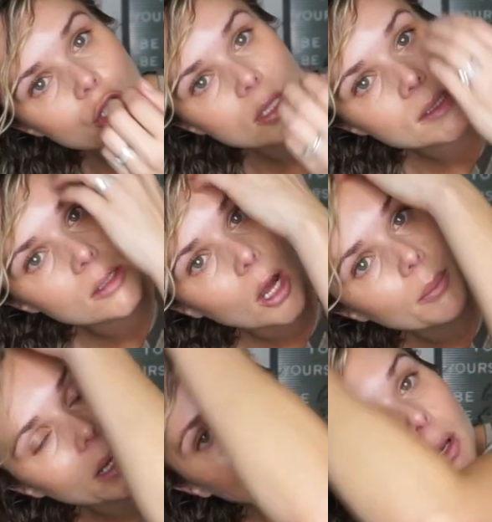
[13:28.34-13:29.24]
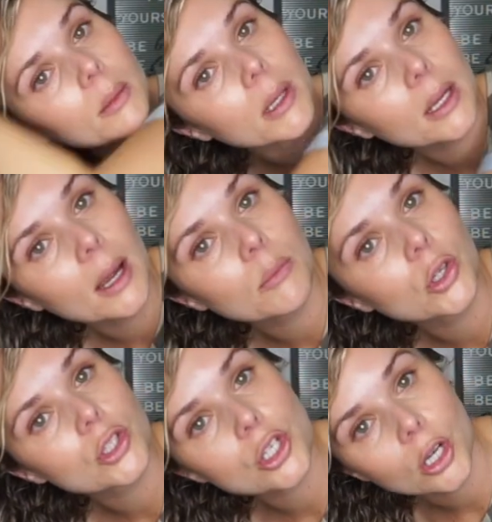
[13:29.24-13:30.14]
just stop now and I'd be like, I'm
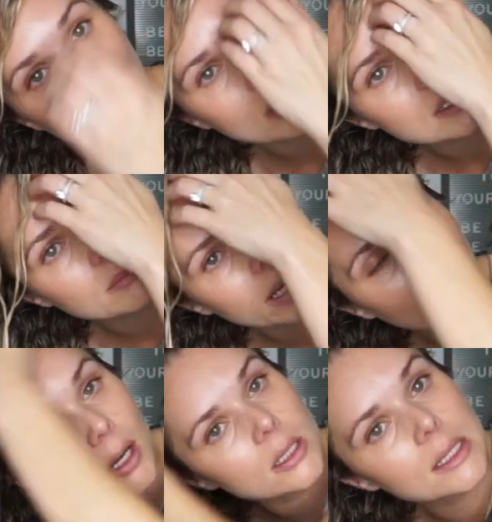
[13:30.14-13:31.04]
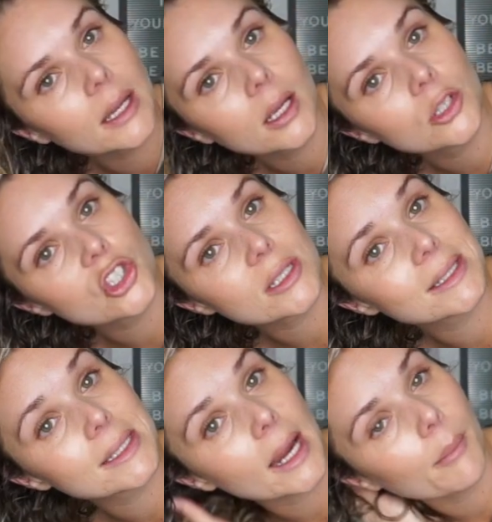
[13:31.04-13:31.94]
good to go, because my hair is like just
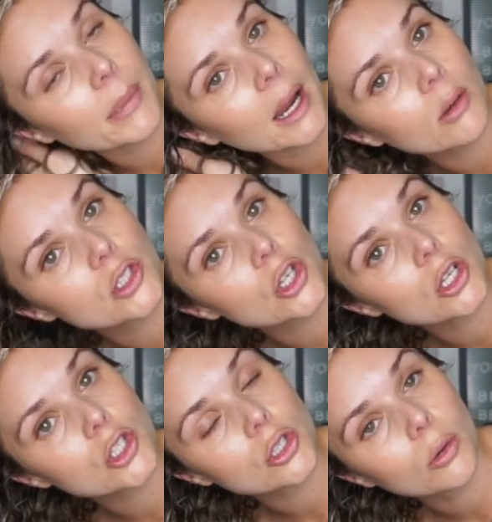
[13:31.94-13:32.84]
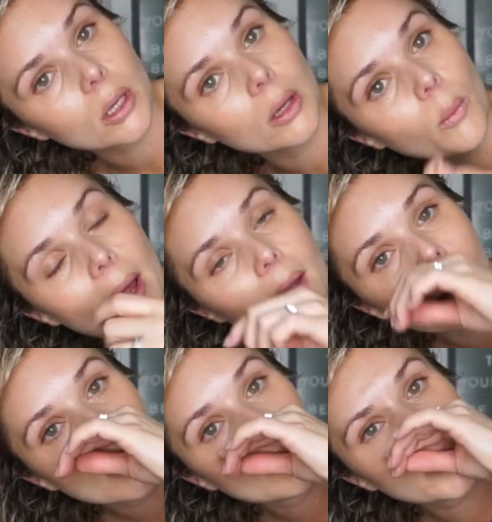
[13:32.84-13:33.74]
damp now. It's not soaking wet,
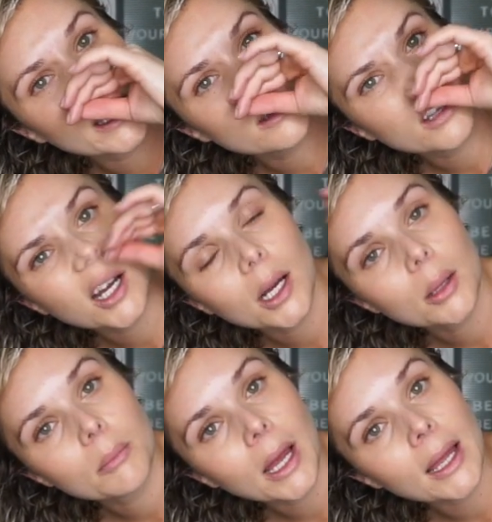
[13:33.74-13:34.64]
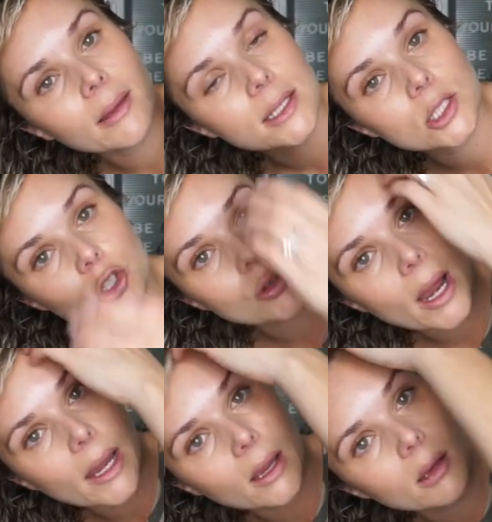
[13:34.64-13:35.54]
but I like to
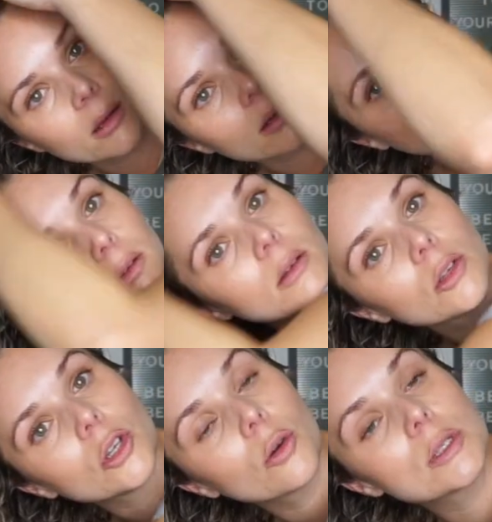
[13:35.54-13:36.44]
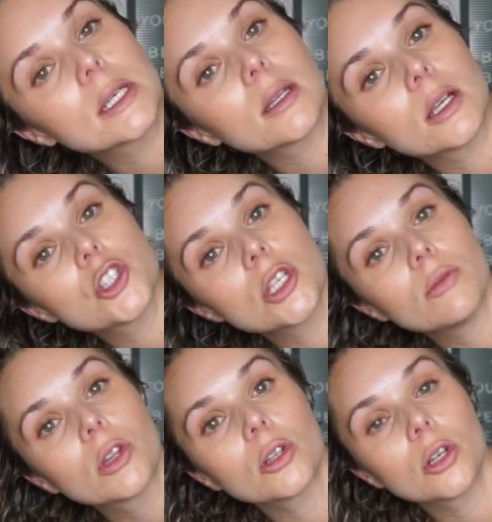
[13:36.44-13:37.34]
dry it, you know, to
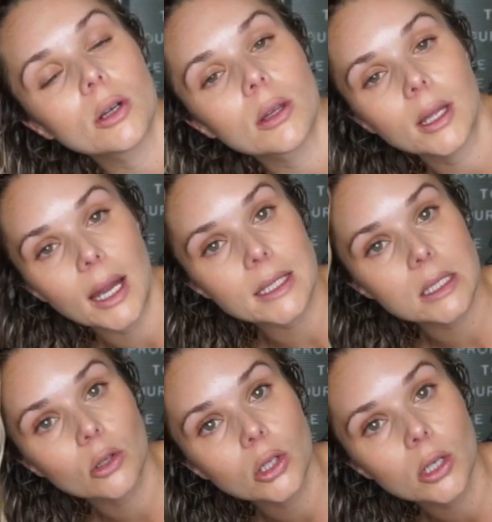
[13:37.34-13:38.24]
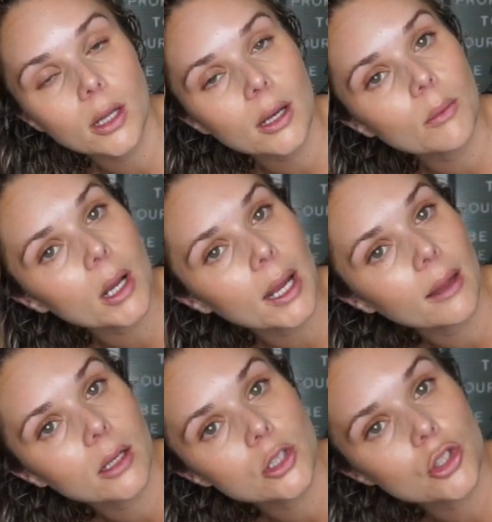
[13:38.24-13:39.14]
achieve the look, the ideal look that I want. I
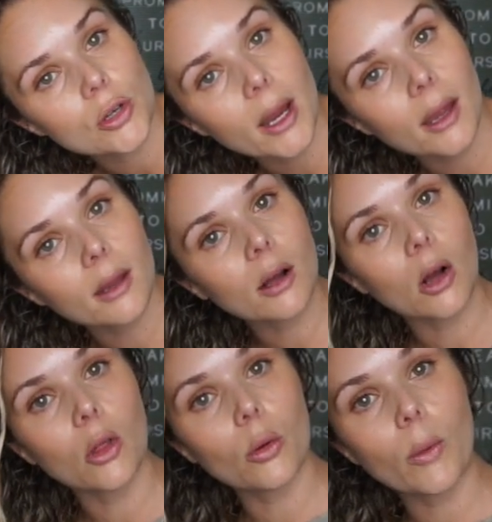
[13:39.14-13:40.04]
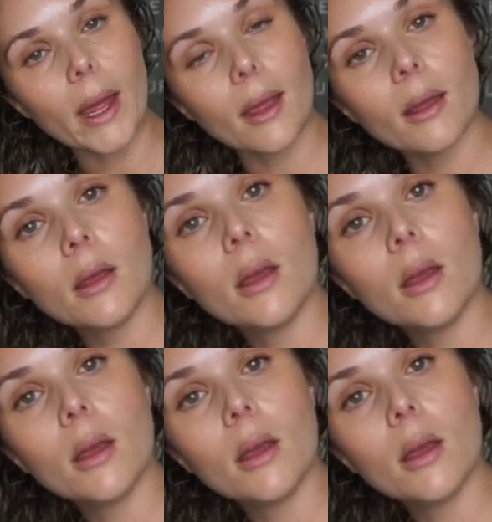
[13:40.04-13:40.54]
like to dry it all the way,